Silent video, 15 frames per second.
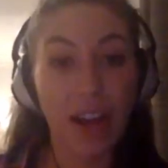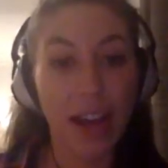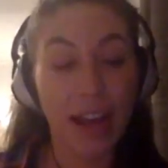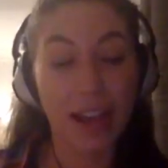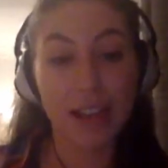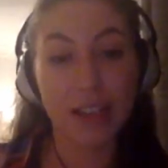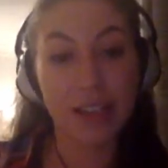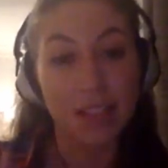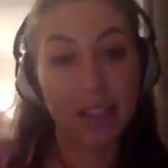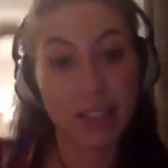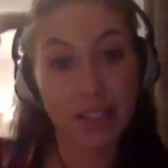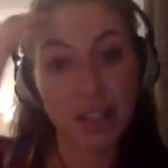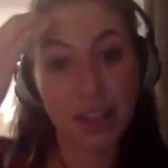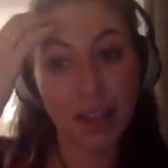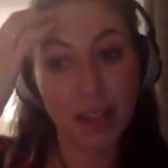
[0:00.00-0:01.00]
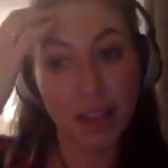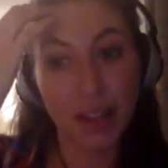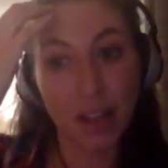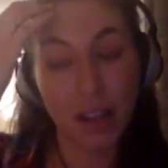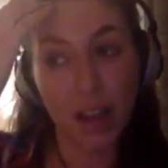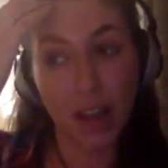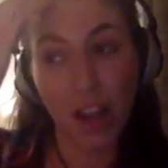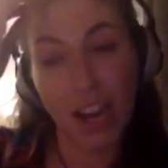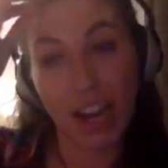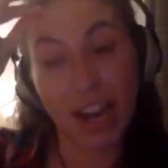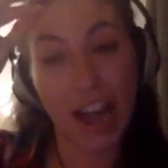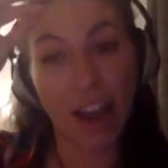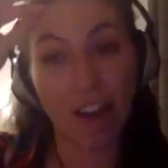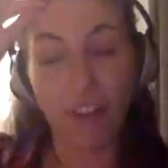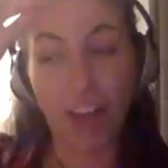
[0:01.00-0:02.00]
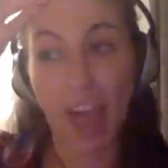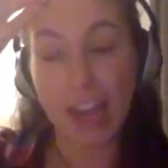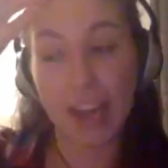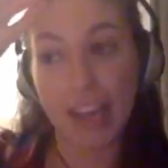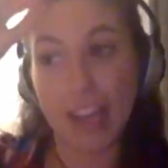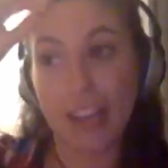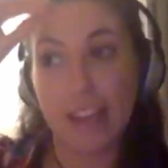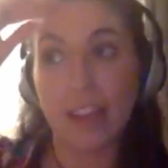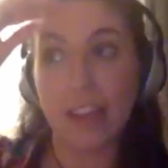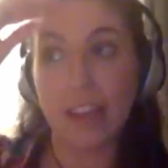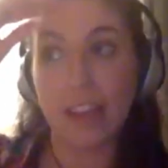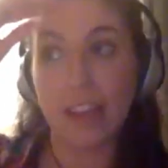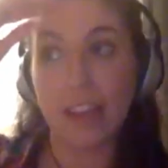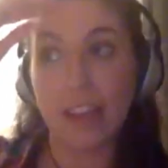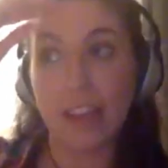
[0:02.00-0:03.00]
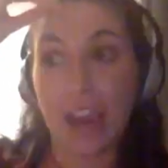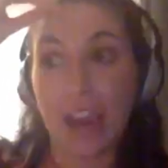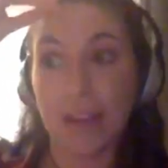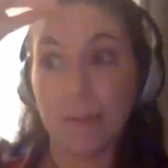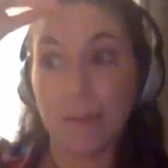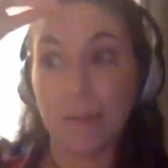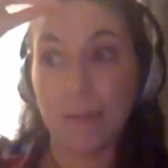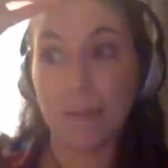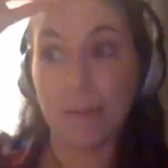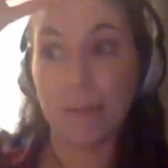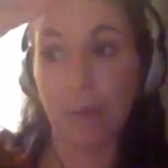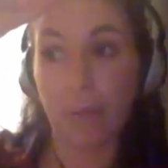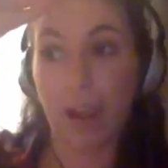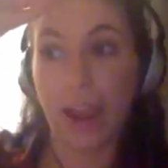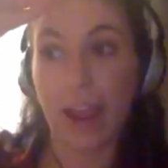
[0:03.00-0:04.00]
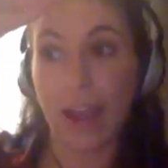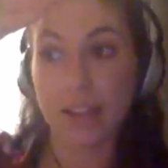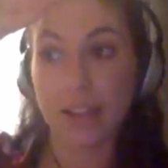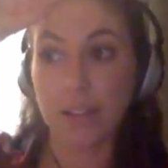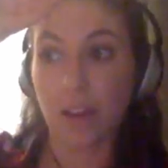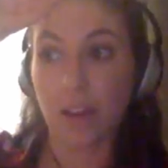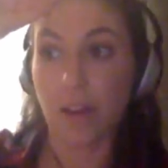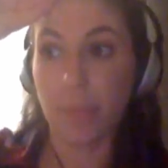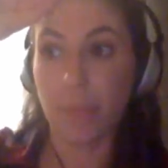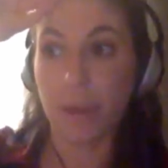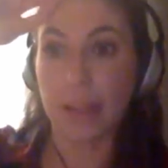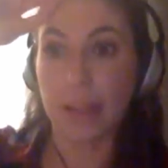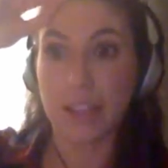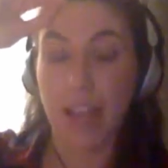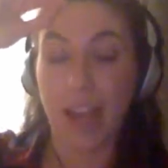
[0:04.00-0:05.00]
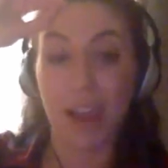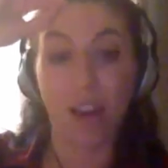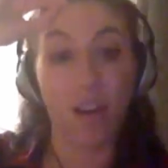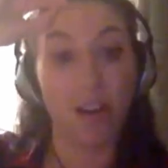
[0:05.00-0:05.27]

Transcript: And I didn't have any shame in putting my hands up and saying,